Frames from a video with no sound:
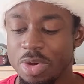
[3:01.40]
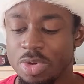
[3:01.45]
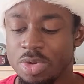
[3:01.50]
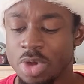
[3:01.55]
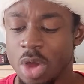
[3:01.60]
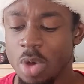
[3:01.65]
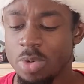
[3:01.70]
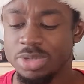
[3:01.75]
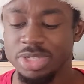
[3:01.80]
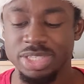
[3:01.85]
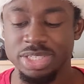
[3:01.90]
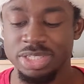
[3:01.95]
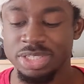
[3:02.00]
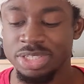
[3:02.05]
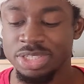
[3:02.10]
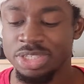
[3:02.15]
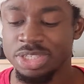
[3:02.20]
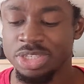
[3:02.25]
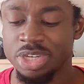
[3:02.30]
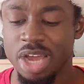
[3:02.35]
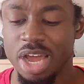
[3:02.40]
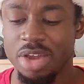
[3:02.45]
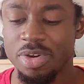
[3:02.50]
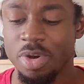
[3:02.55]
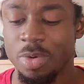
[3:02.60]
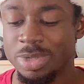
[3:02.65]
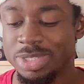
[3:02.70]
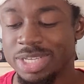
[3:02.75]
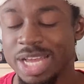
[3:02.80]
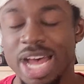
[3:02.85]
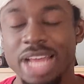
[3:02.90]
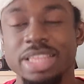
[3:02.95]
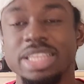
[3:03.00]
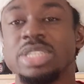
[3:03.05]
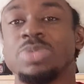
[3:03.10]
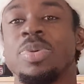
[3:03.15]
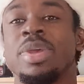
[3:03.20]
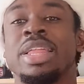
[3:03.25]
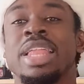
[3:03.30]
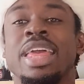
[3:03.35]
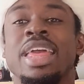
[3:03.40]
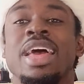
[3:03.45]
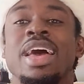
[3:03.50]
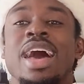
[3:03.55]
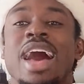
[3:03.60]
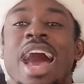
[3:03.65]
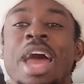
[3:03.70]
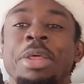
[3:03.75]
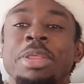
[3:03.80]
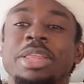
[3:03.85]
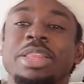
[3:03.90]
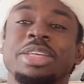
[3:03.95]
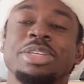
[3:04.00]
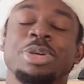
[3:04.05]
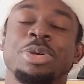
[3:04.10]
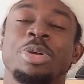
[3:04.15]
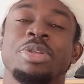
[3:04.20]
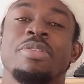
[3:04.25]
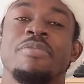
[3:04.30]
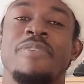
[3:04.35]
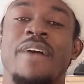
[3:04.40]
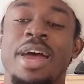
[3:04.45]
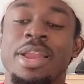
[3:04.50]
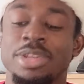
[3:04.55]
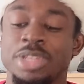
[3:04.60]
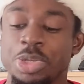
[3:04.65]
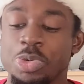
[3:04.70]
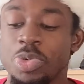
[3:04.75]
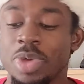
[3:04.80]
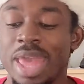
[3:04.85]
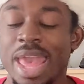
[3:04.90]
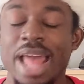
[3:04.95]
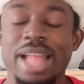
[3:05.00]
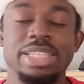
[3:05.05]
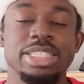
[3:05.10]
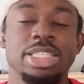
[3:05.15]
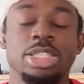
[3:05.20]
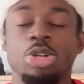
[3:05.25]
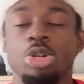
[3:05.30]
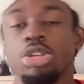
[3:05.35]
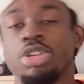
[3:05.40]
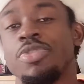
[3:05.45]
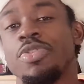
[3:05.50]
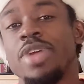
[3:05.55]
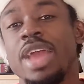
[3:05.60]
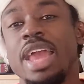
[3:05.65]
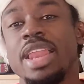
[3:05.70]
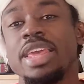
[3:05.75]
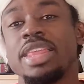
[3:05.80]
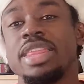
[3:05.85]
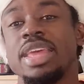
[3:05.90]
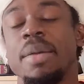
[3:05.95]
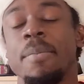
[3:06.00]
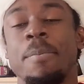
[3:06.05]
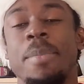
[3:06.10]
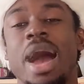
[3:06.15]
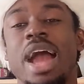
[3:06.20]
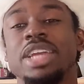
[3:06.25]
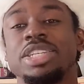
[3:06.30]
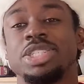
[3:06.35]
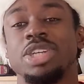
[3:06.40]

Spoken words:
ghost genre, what's hot this week. I don't think these are good dividers, and you can't search for anything by